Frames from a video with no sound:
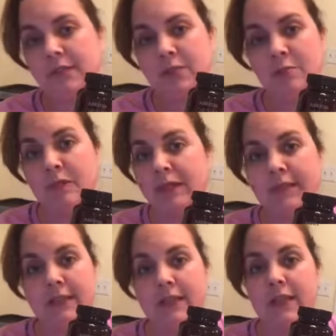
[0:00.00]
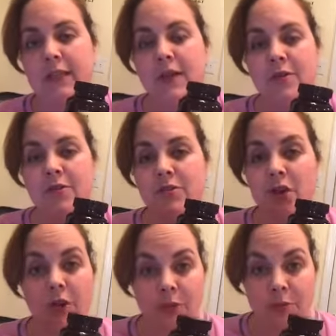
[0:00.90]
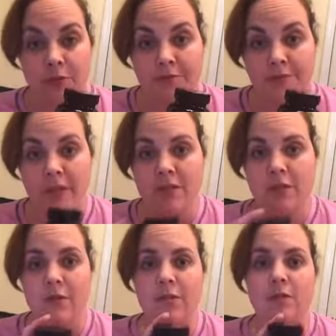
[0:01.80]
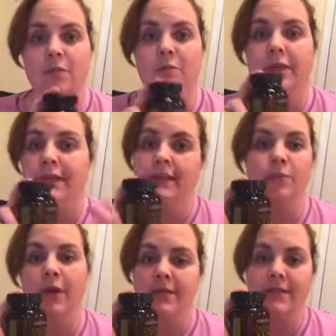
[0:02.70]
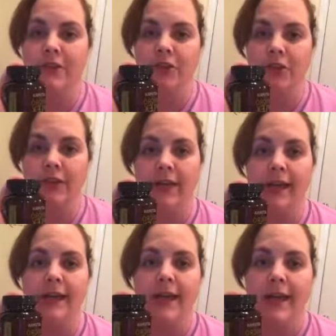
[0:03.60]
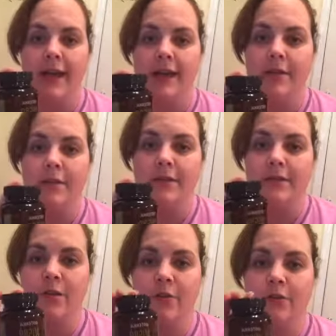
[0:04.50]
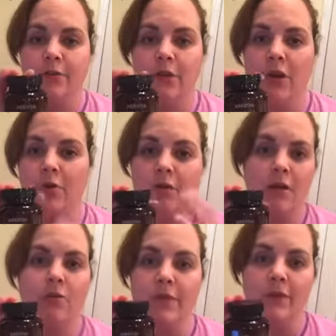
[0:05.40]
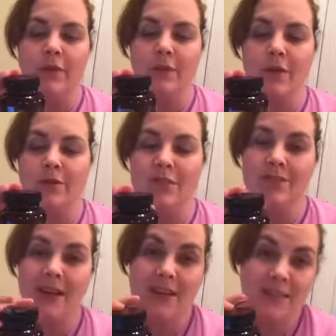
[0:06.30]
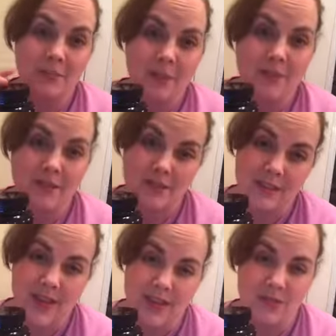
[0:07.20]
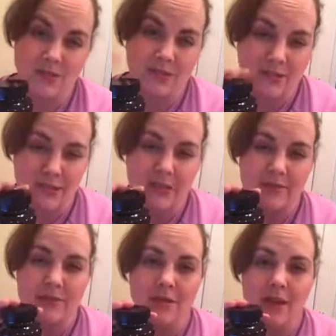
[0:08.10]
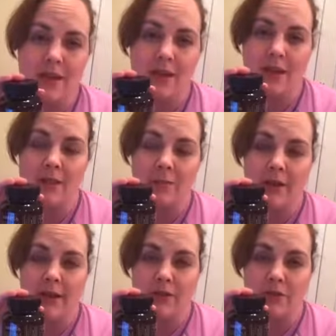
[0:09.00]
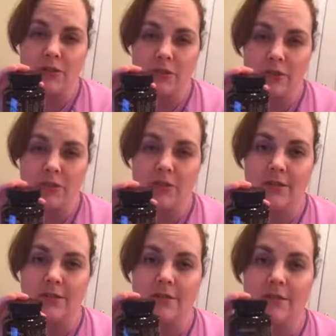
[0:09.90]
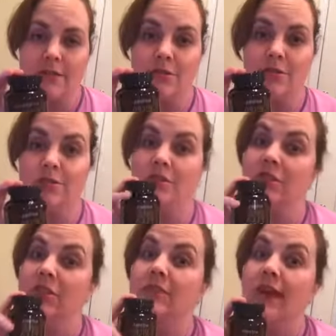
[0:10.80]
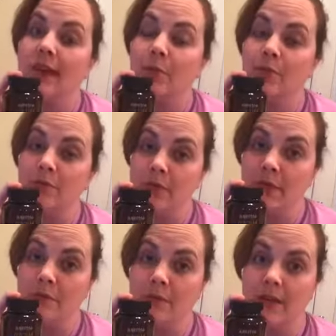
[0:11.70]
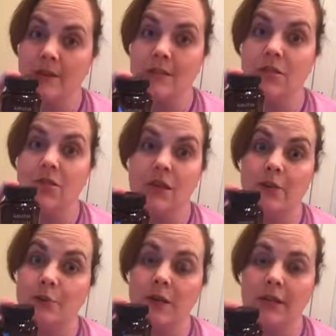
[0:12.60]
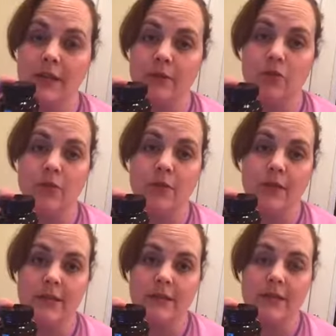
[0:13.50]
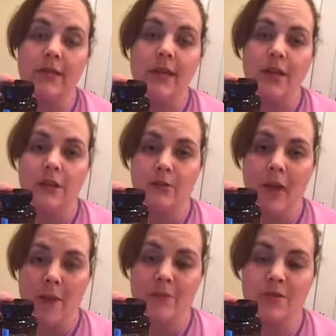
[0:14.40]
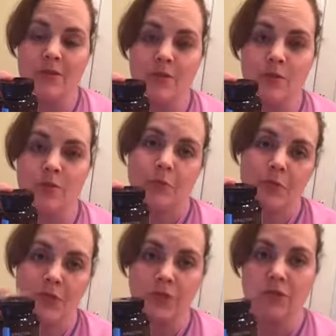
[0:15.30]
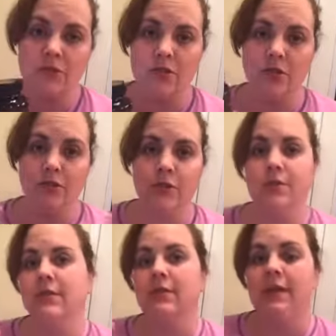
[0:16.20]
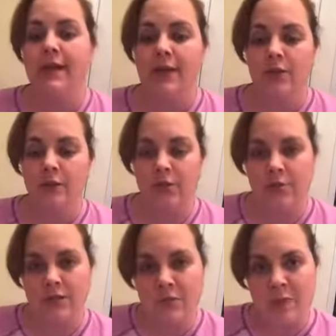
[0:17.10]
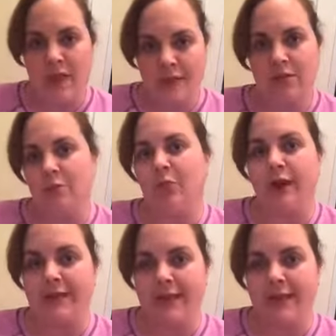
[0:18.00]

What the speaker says: completely soluble, so it completely breaks down in your gut. So if you go along with anybody who's even had some of the gastric sleeves and the bariatric surgeries, this is also still a good vitamin for them because it does break down so easily. Because what happens in those procedures is you lose space to break